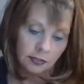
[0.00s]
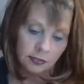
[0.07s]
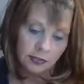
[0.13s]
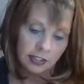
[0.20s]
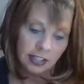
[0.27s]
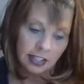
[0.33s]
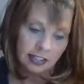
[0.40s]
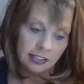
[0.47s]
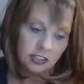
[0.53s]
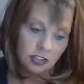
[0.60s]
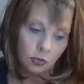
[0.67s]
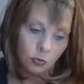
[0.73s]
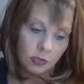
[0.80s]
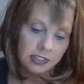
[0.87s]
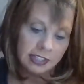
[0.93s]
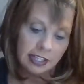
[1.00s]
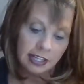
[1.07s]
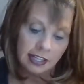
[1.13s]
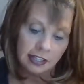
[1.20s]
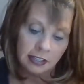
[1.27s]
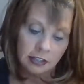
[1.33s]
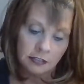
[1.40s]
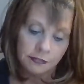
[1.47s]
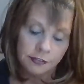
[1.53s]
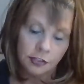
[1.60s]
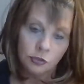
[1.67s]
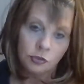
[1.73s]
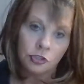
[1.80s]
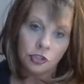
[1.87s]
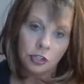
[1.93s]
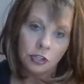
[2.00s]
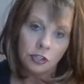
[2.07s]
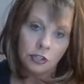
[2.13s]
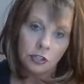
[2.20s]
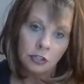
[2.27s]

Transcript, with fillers: Okay, so what's ahead in the future